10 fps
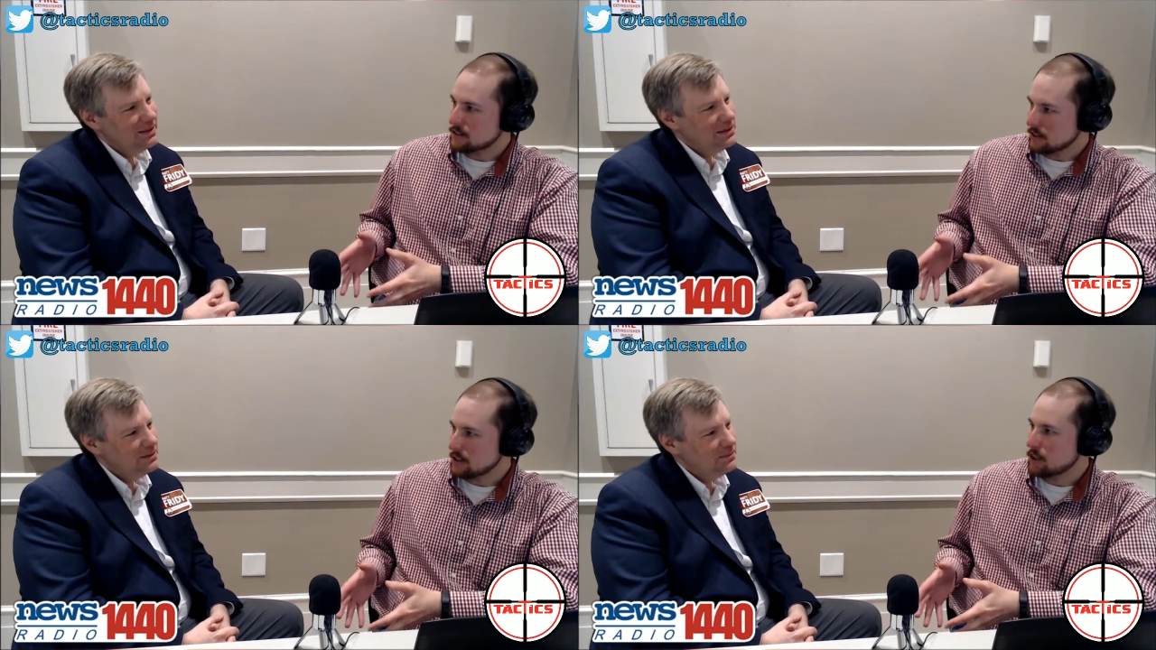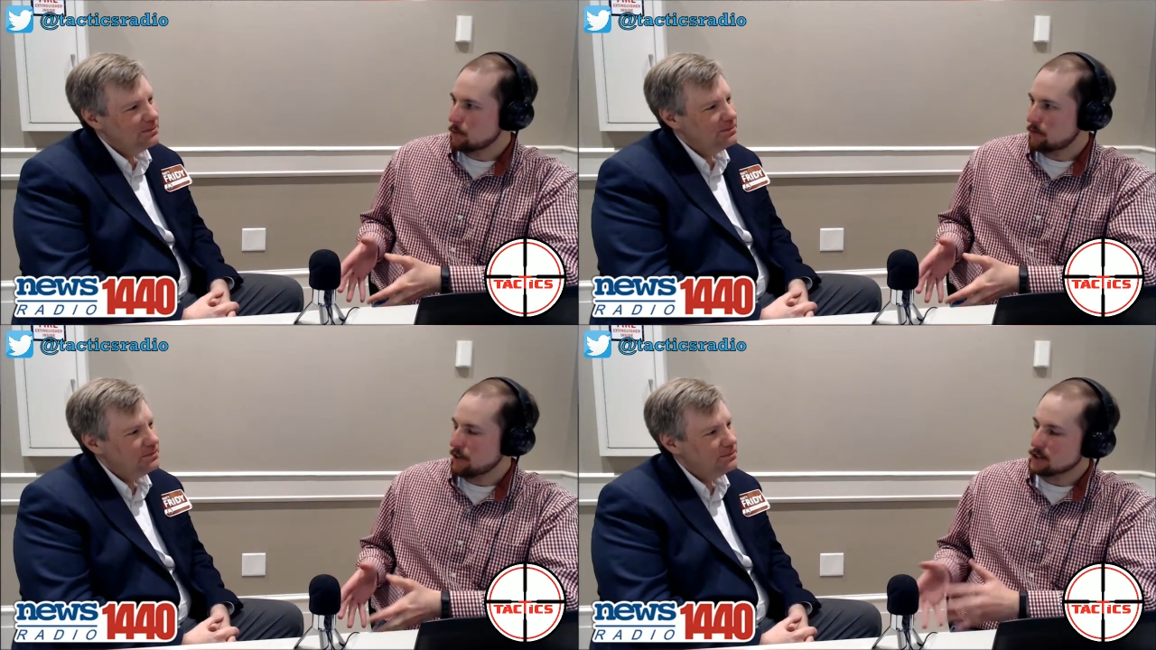Speaker 1: to legal
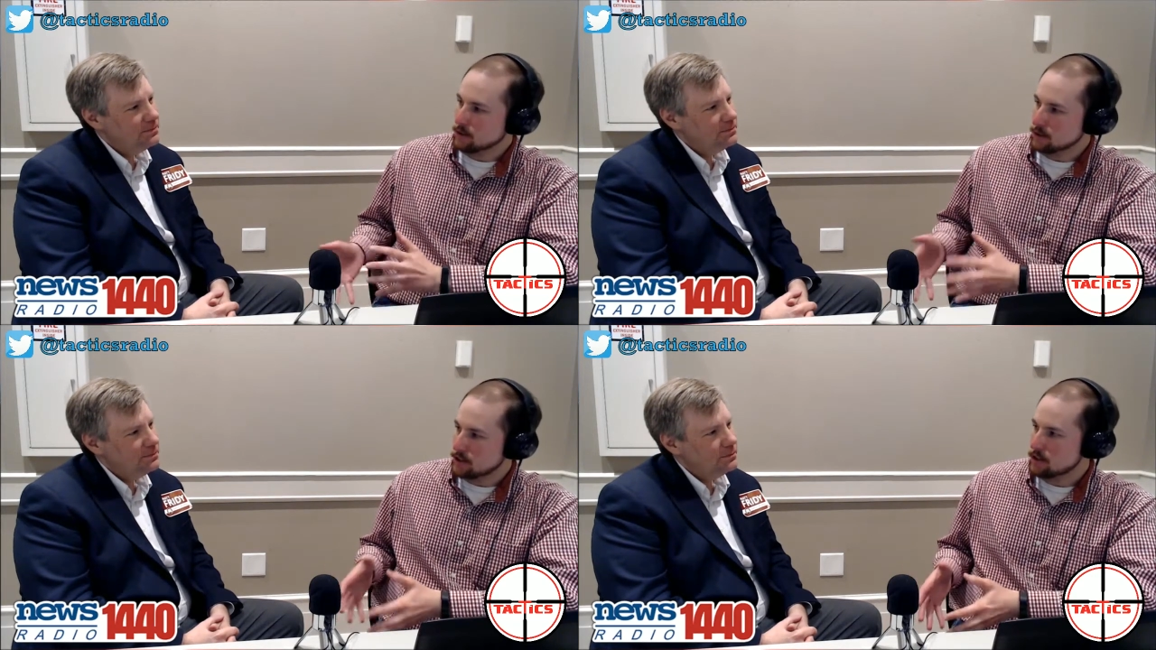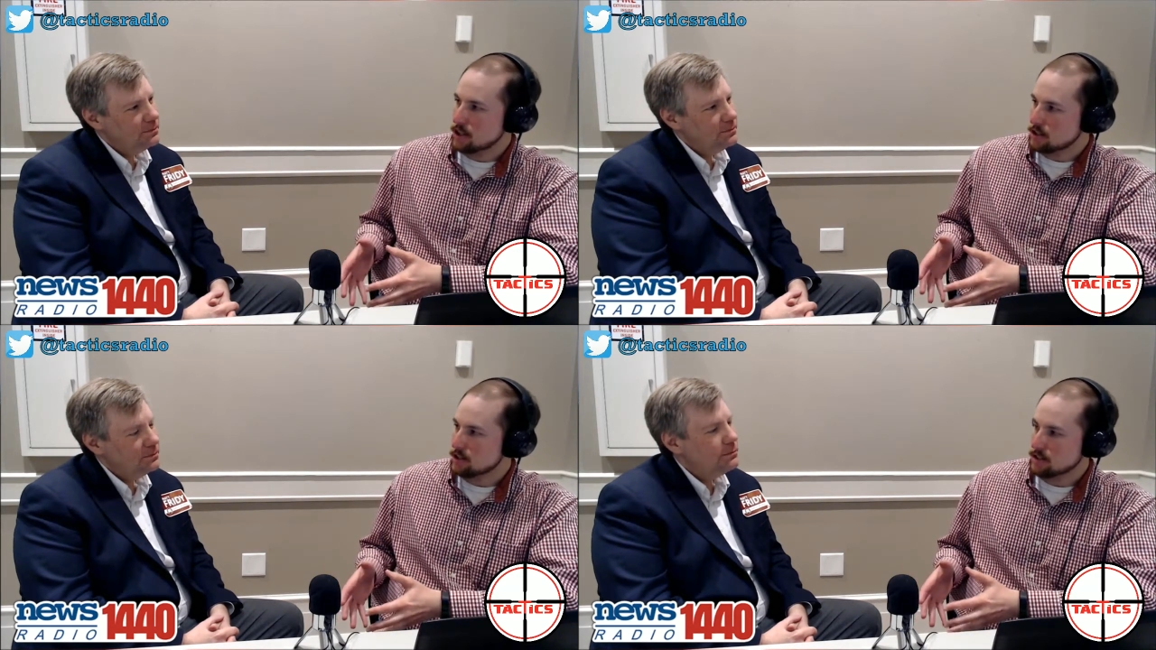professionals and
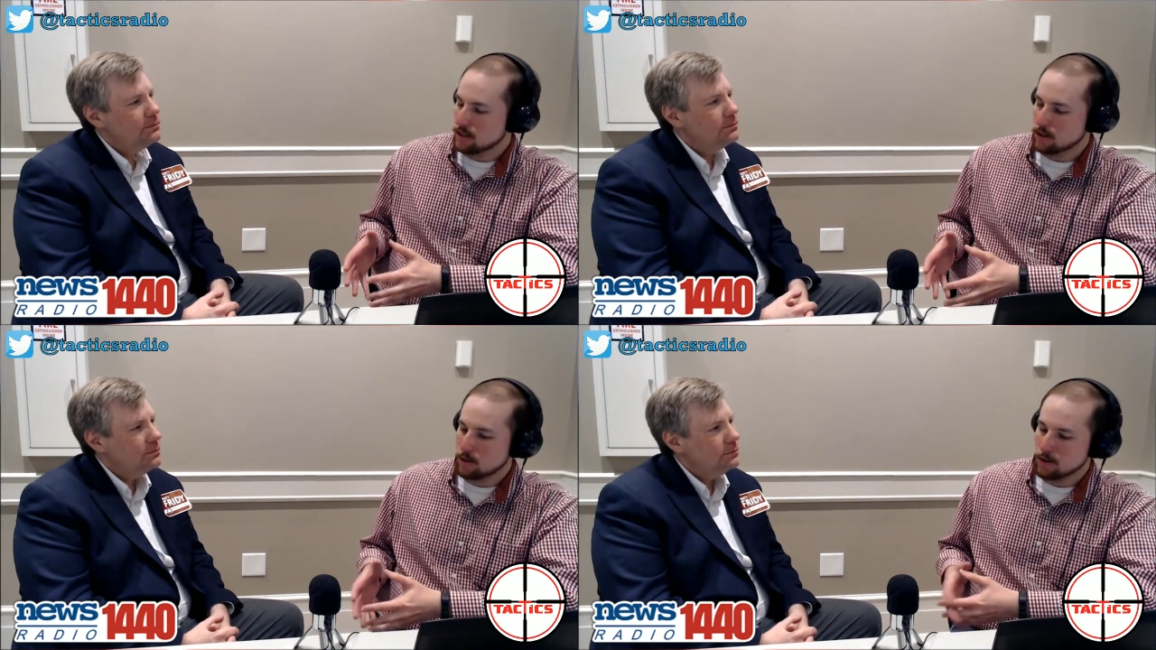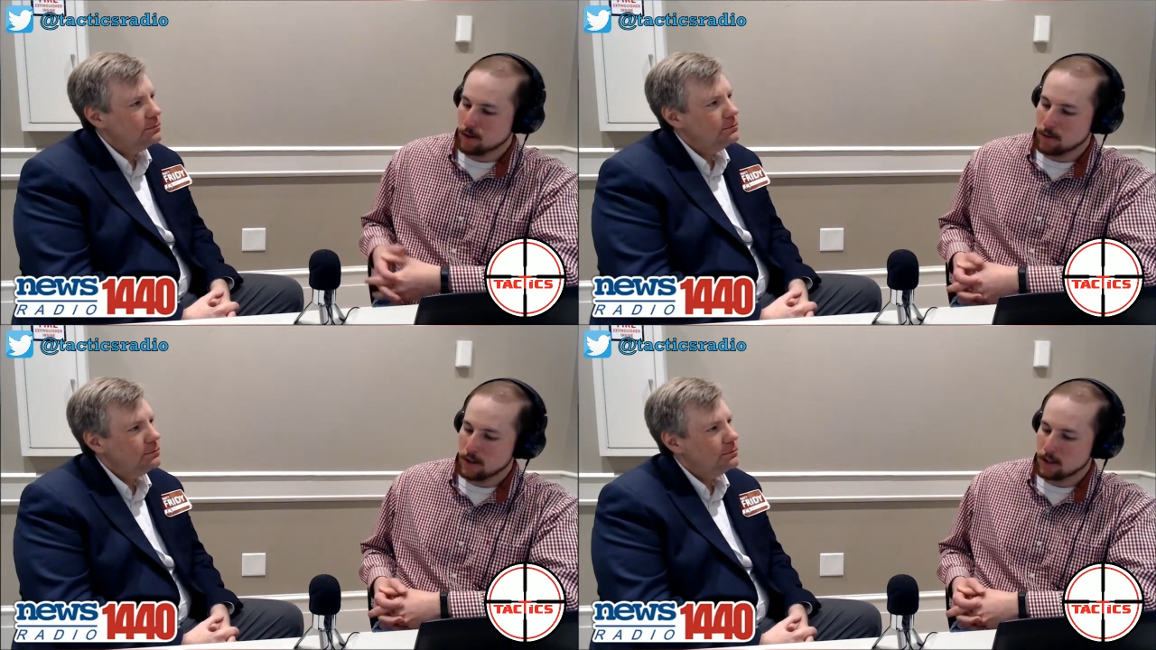judges that are that
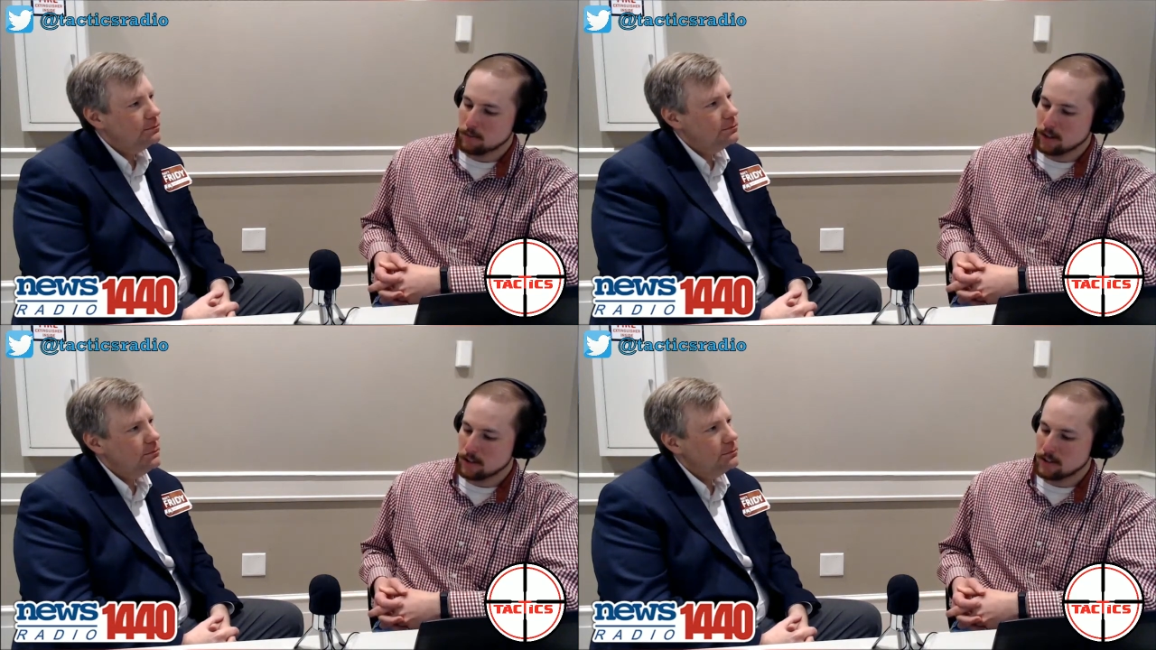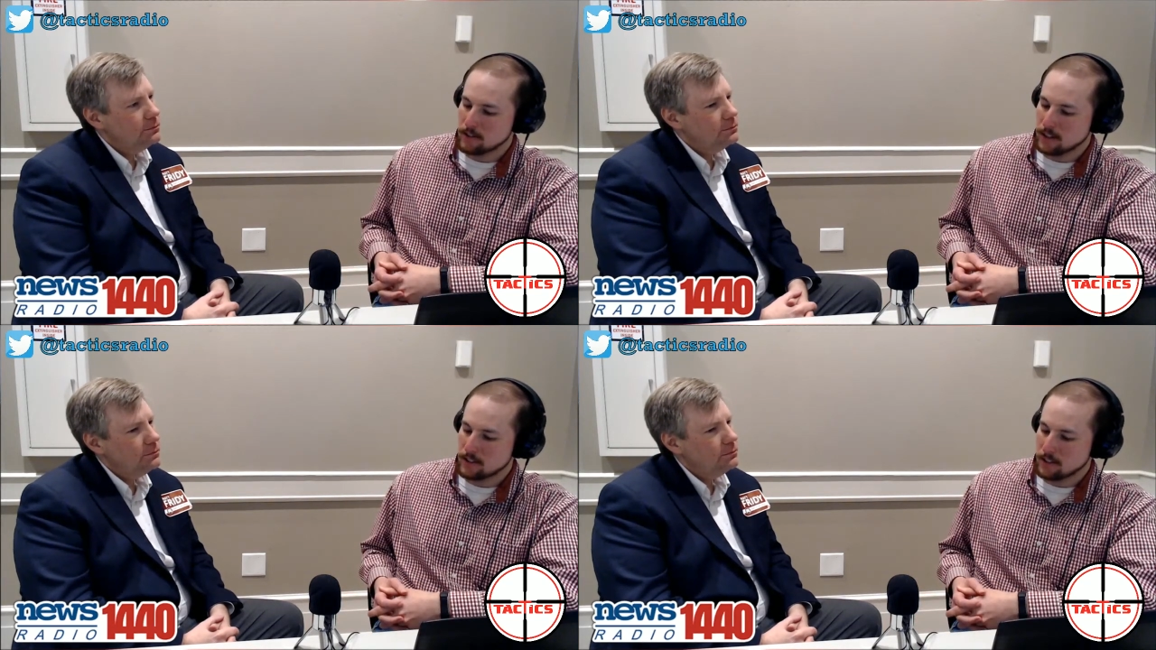are running
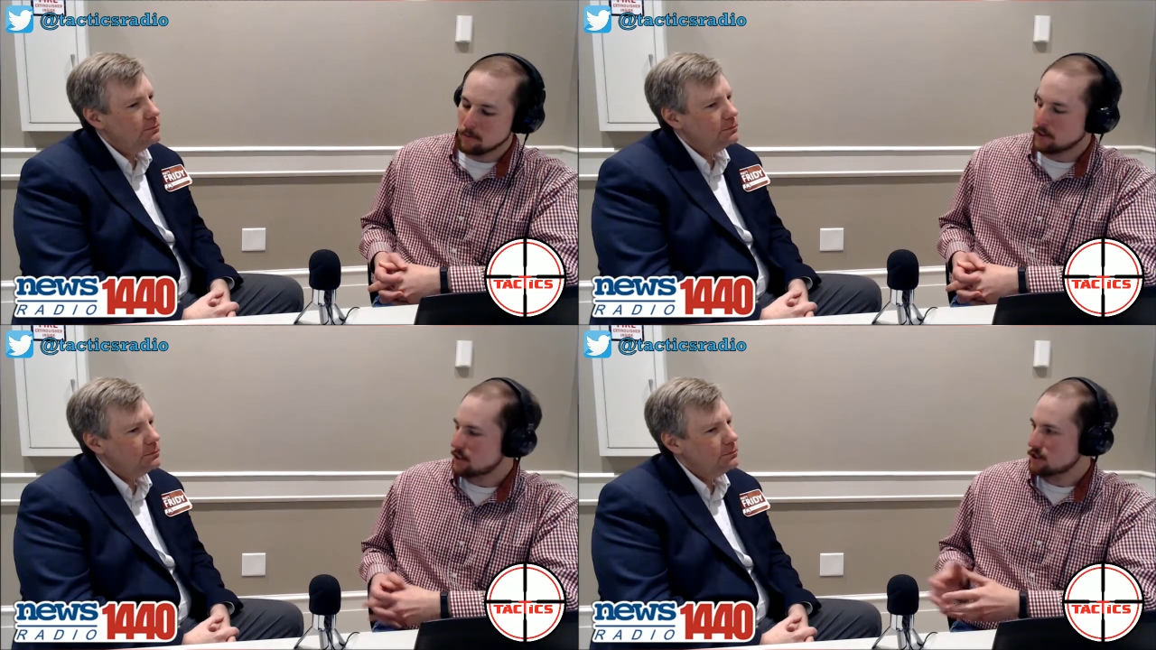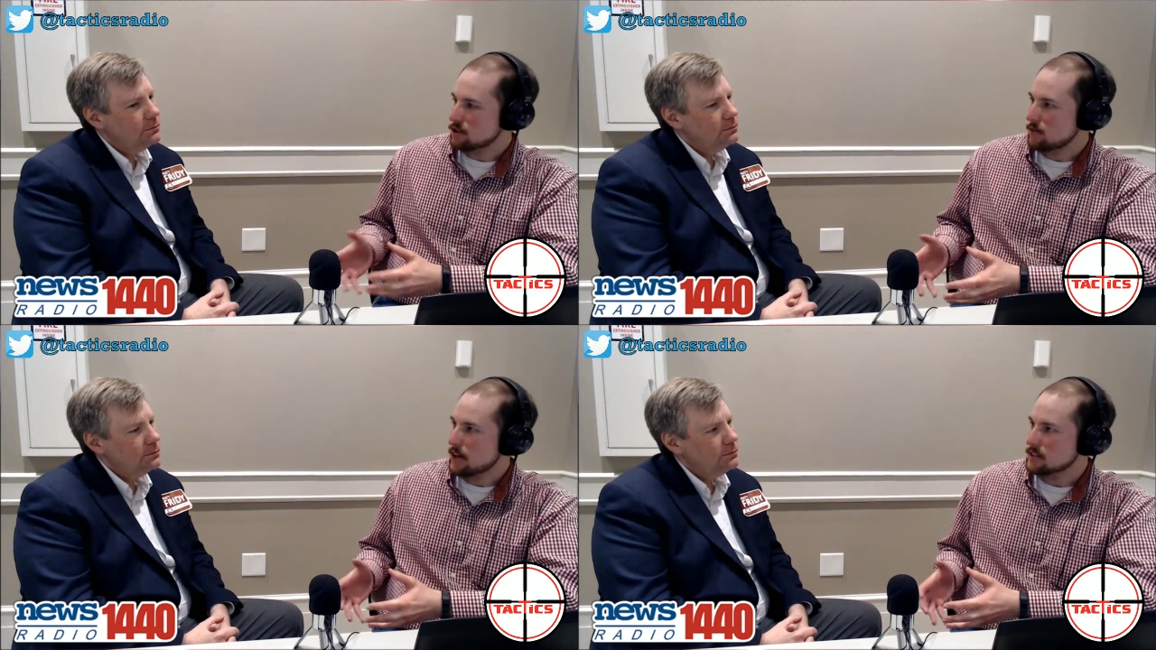because it's something that
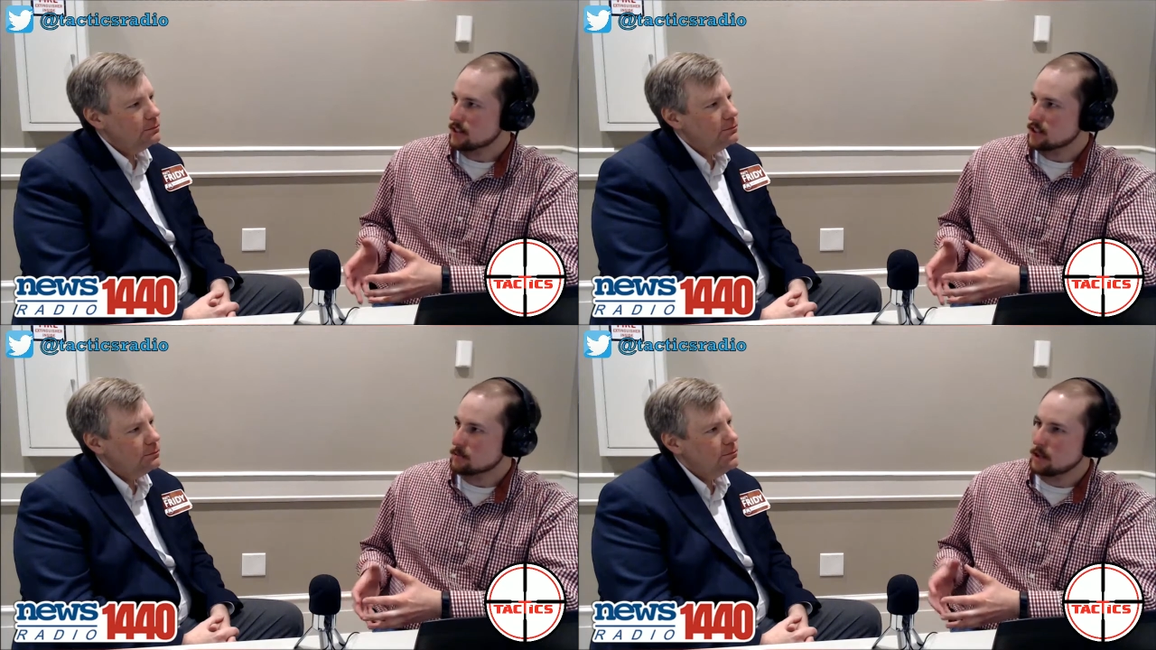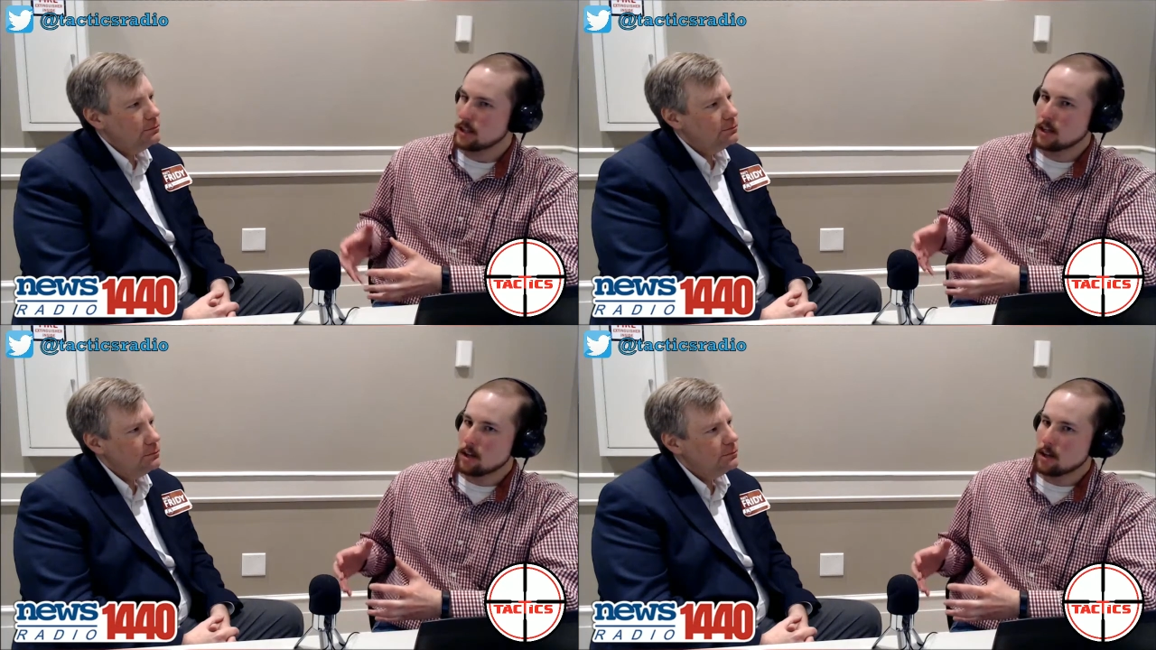just fascinates me.